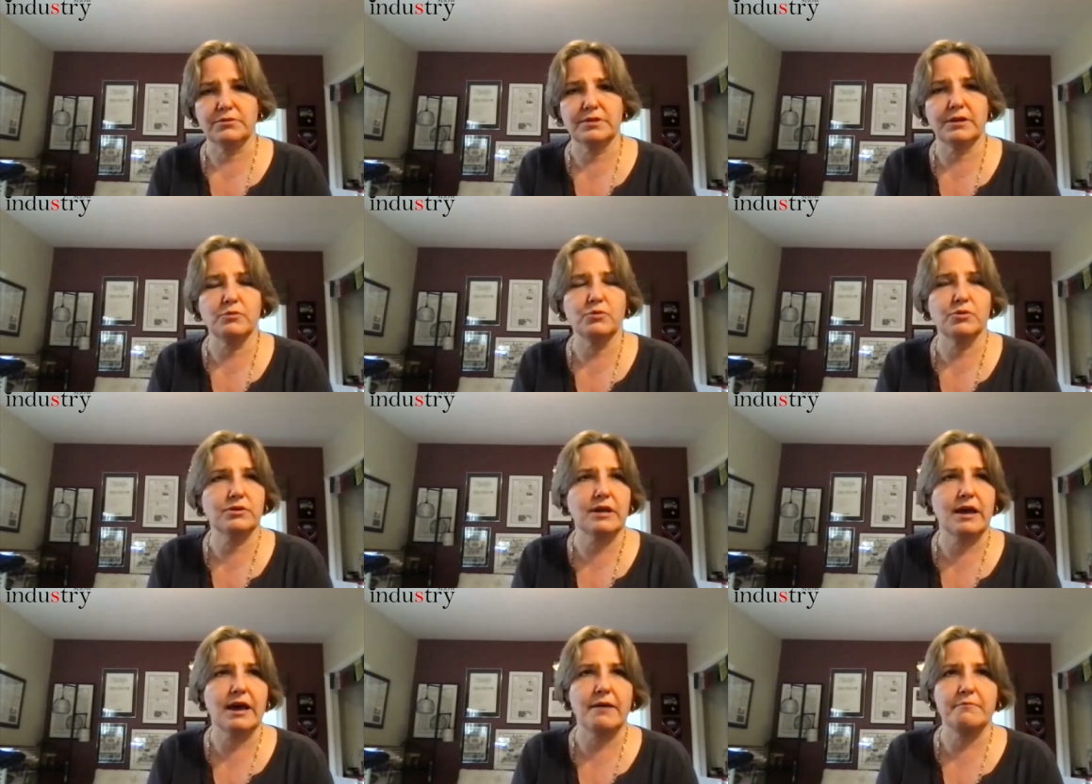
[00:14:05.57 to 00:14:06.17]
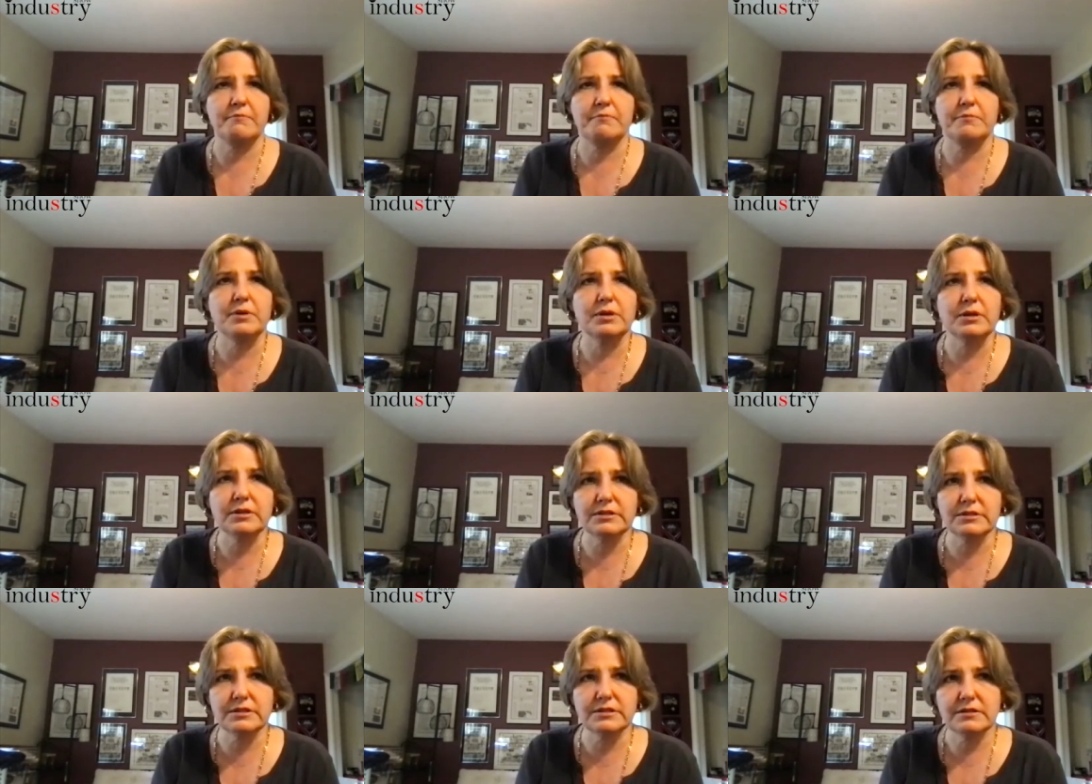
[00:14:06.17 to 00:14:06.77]
They were not
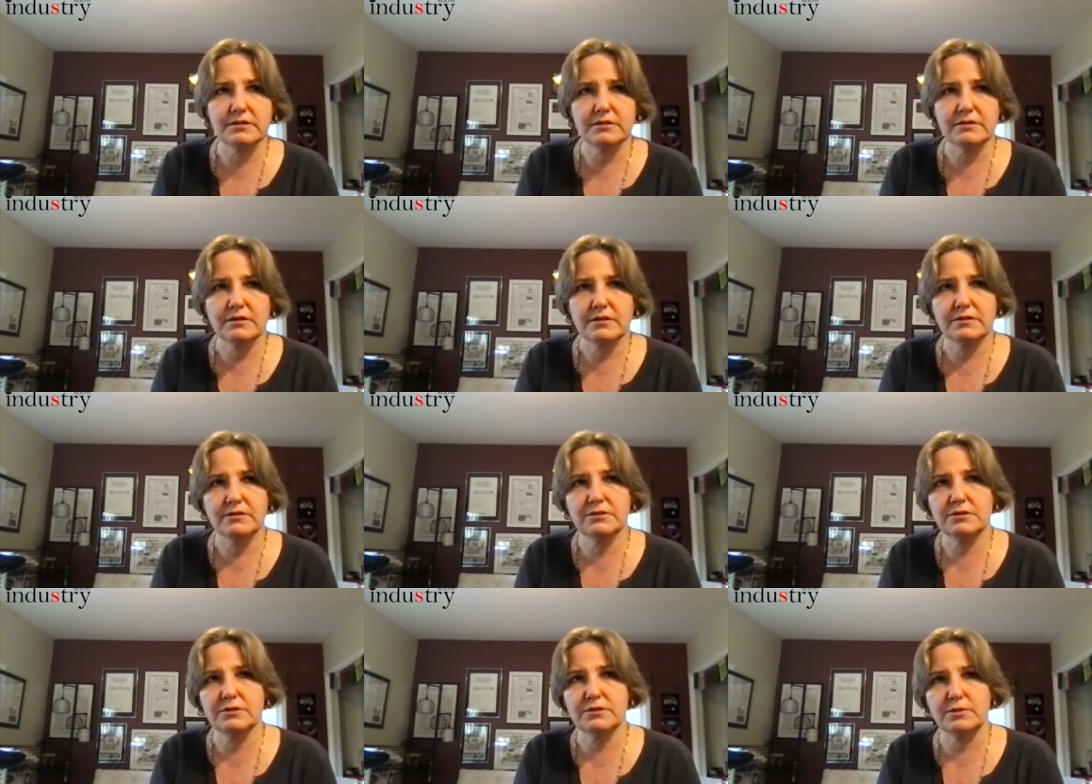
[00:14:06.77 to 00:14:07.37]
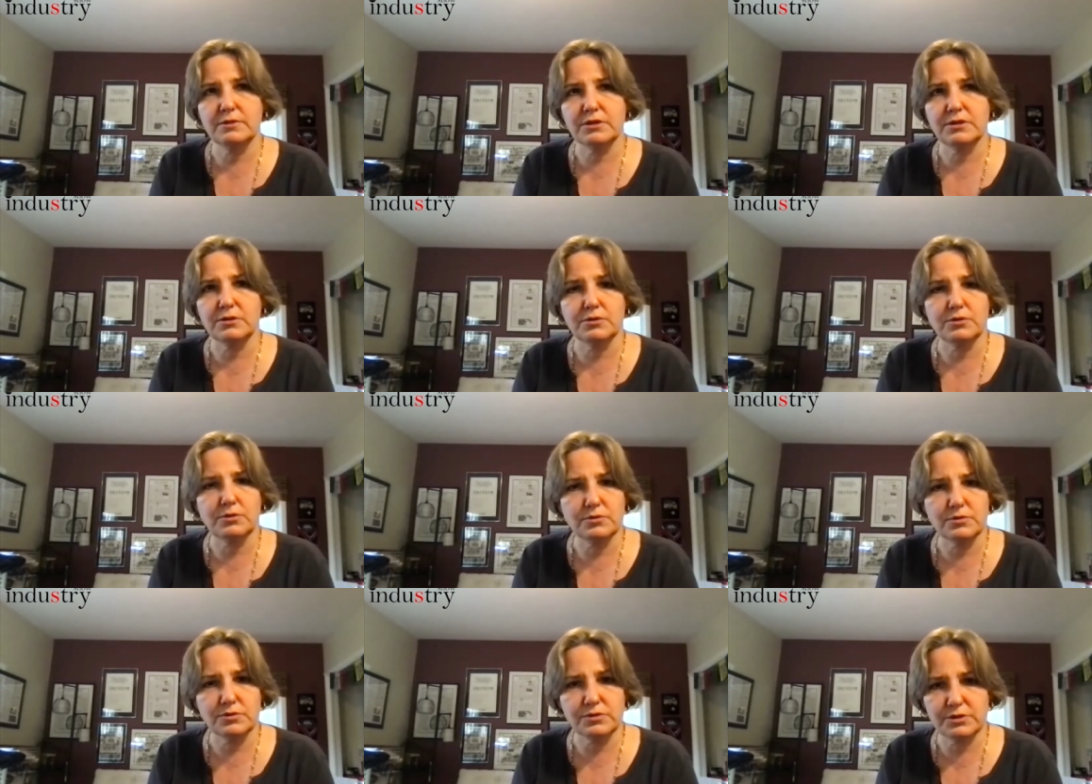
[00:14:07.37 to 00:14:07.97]
built to be
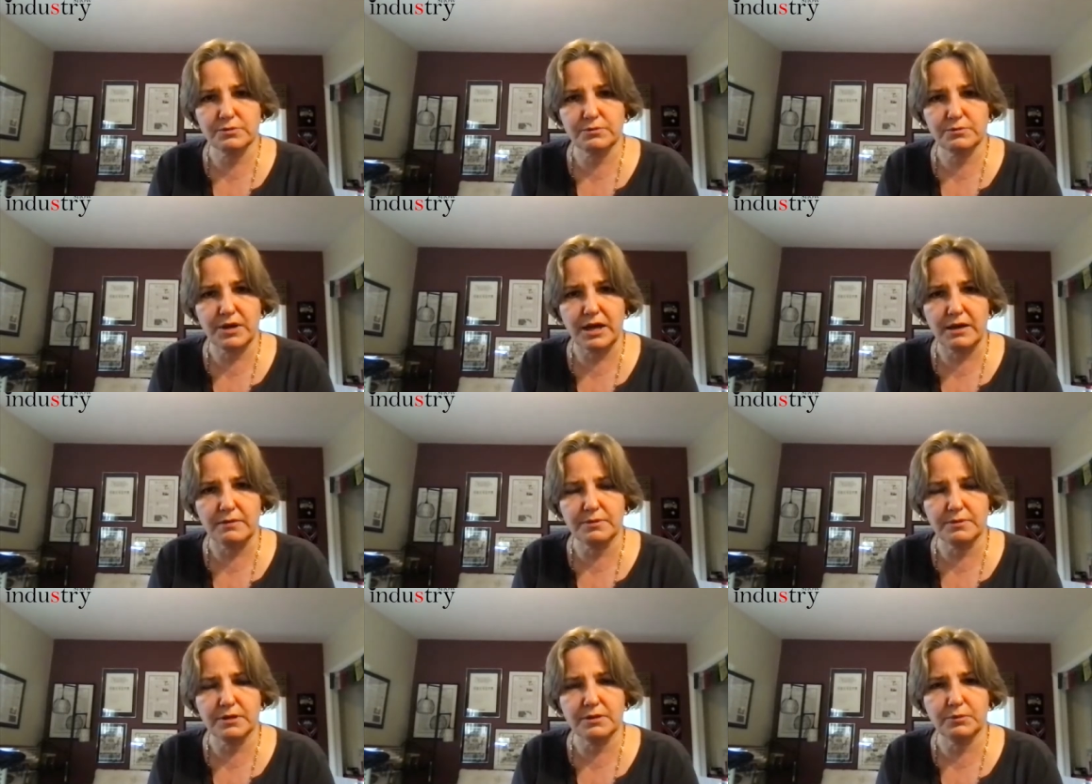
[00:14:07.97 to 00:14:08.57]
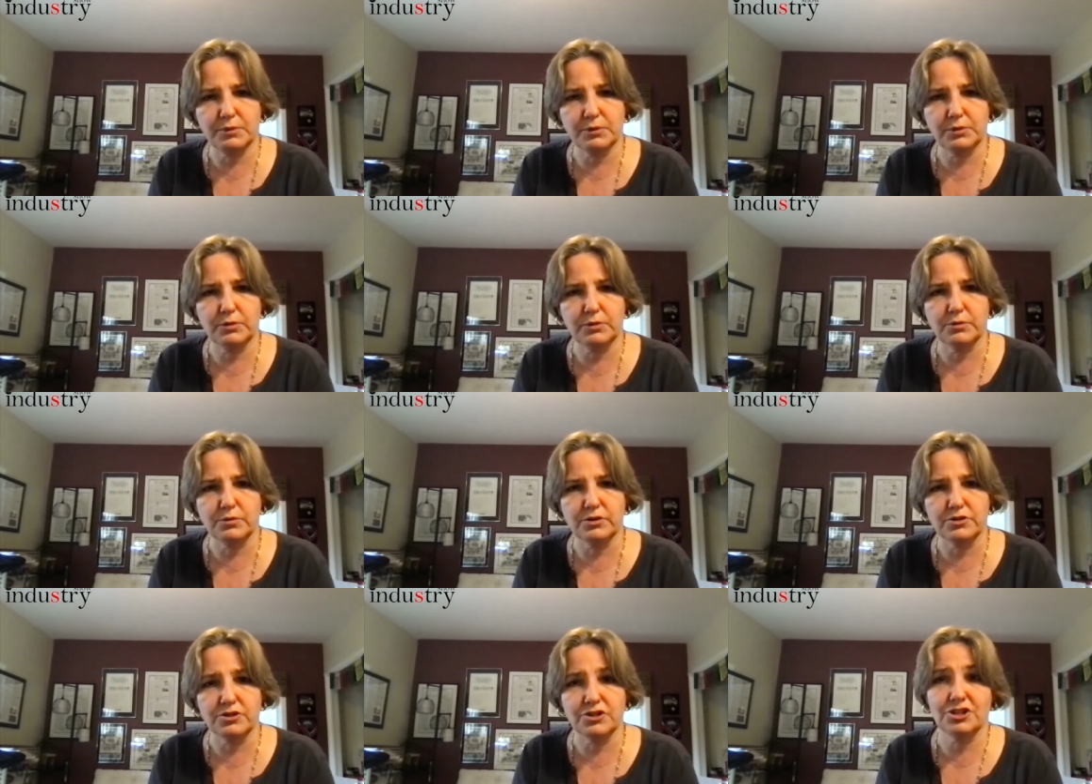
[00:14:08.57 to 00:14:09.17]
used by people who
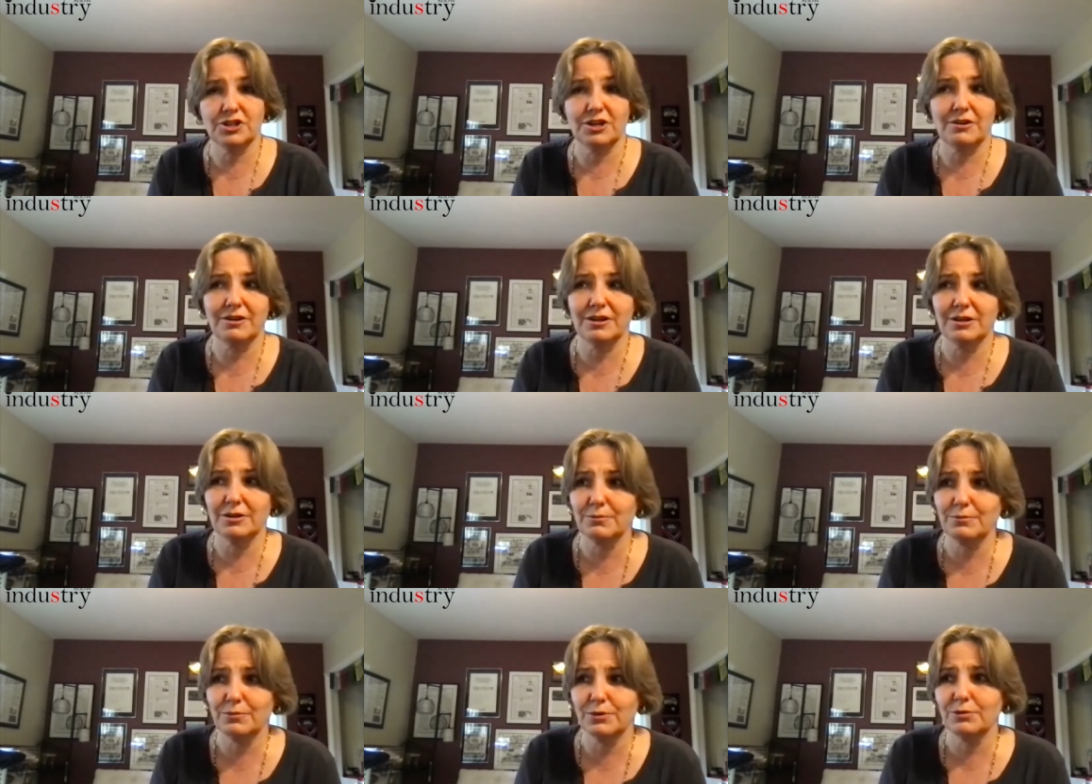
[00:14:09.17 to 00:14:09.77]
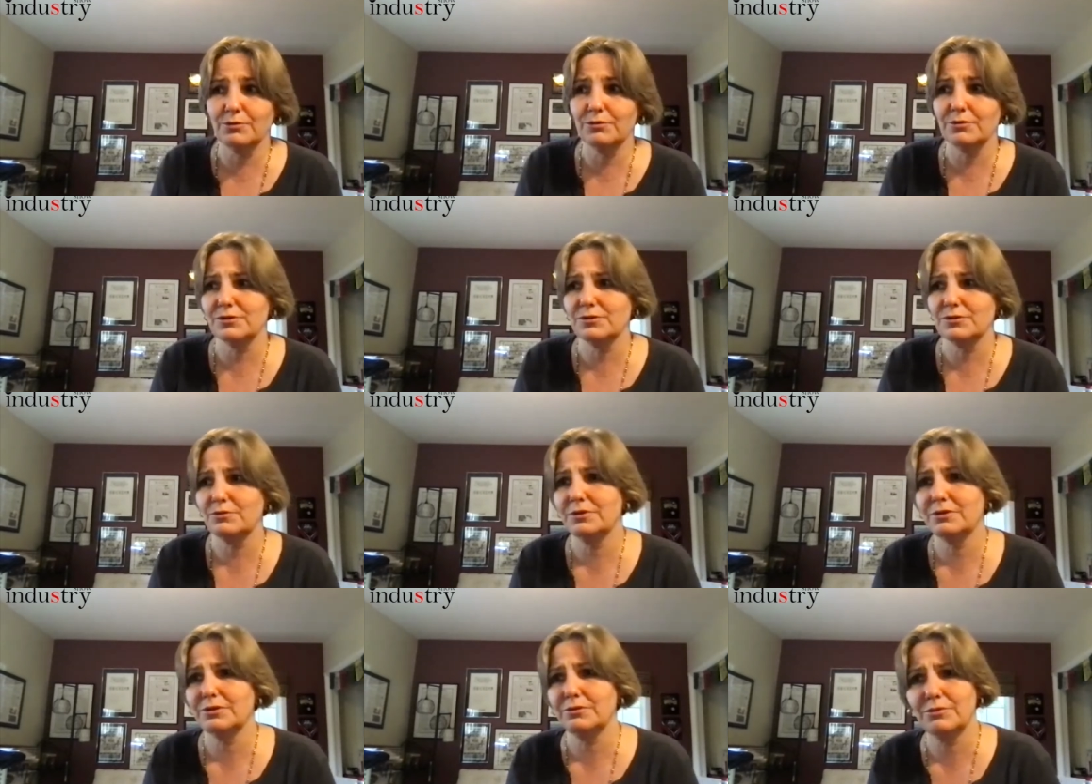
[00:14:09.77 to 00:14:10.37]
were sharing computers
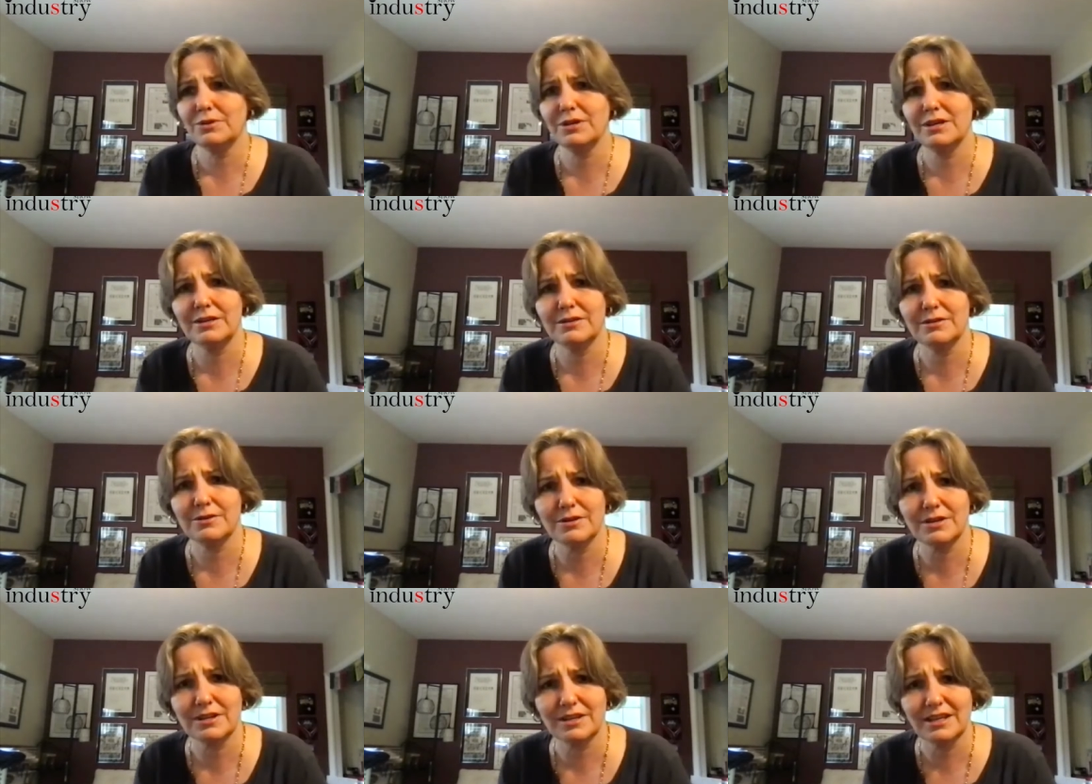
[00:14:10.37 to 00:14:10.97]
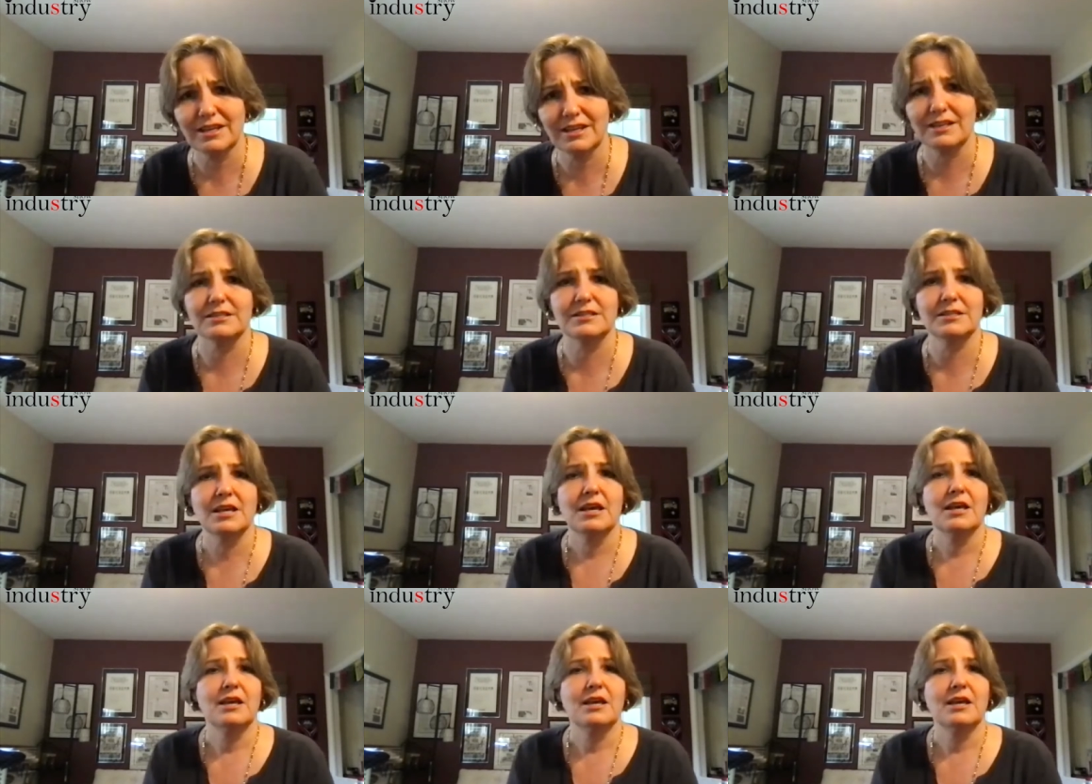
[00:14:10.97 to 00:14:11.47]
with 3 other kids.